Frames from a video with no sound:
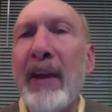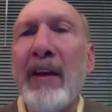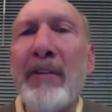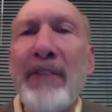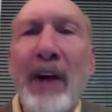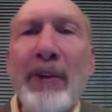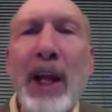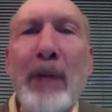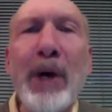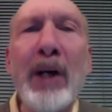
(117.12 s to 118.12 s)
found that,
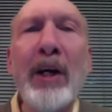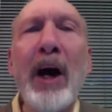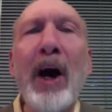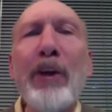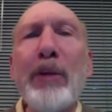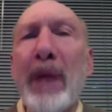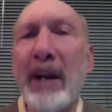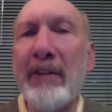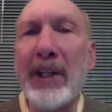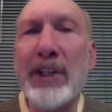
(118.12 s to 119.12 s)
among other
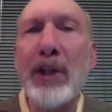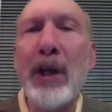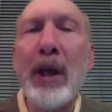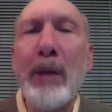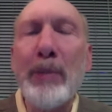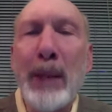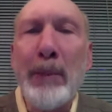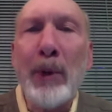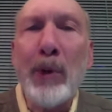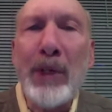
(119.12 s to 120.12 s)
benefits,
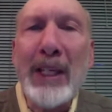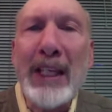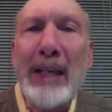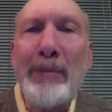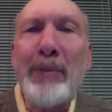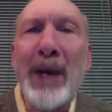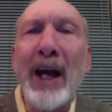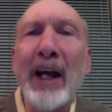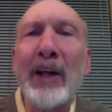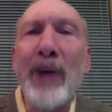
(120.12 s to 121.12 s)
people who keep
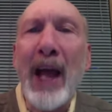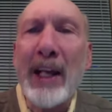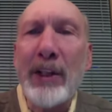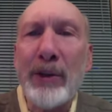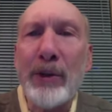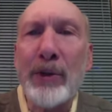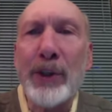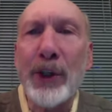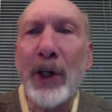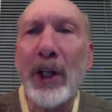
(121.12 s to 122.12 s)
a gratitude
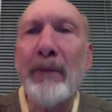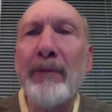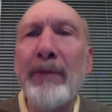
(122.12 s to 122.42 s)
journal,